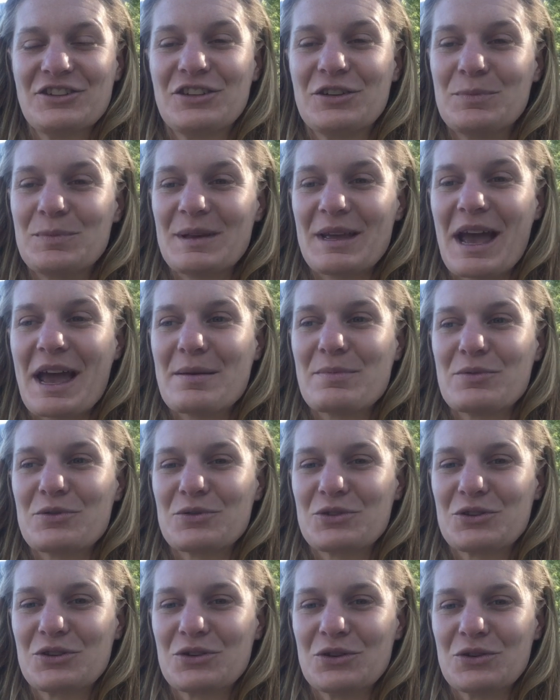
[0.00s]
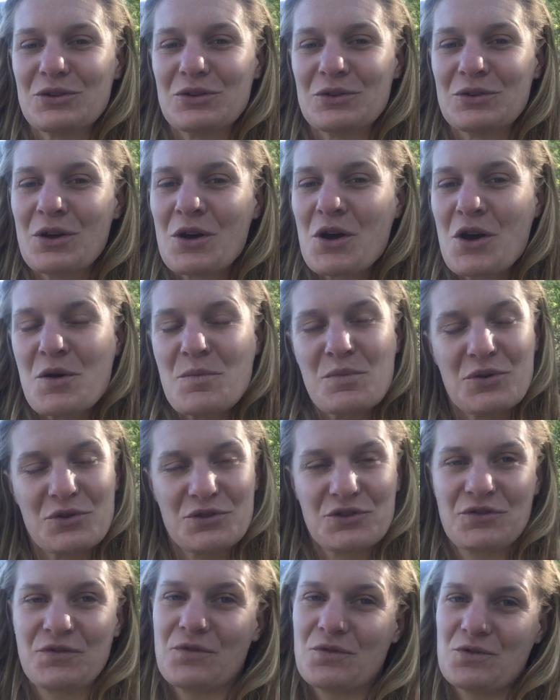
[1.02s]
to be able to
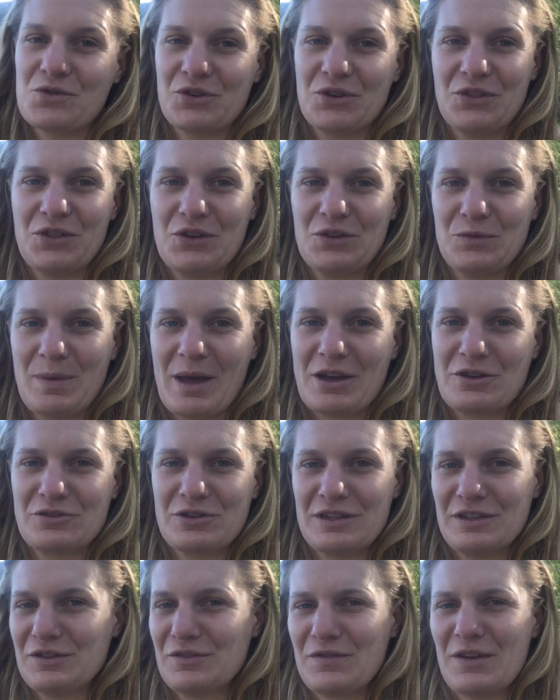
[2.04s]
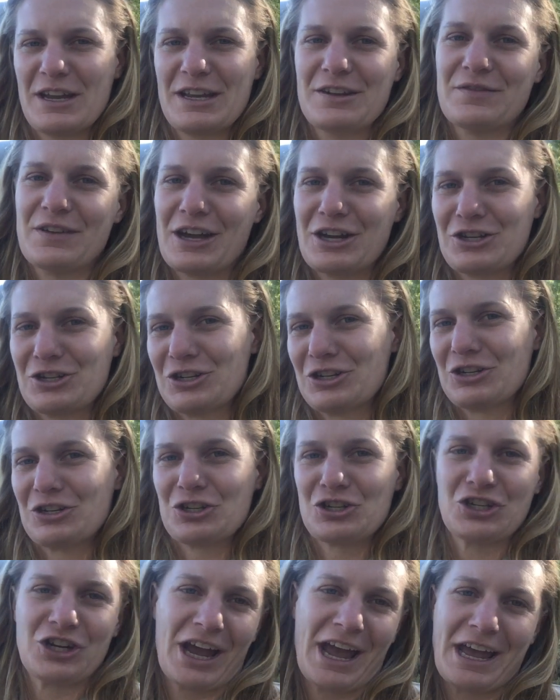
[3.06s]
push forward on those boundaries of innovation
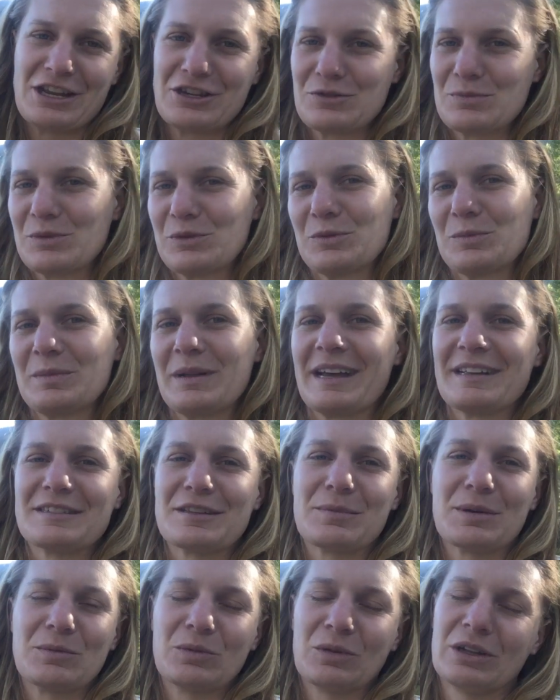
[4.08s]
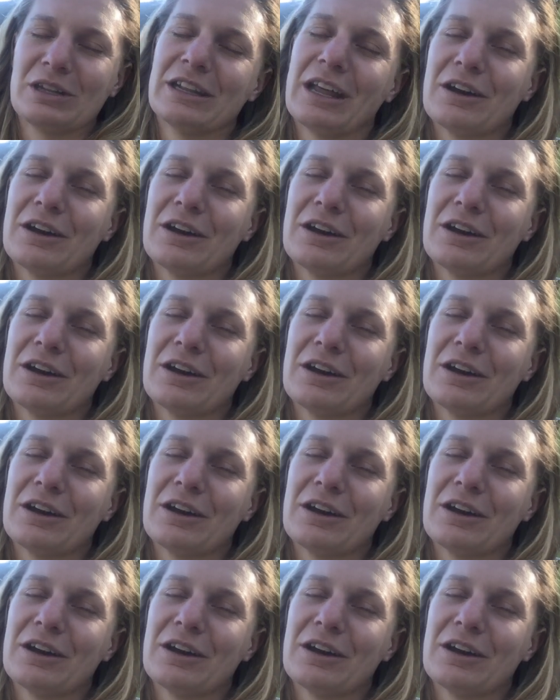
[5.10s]
and change and build a place that people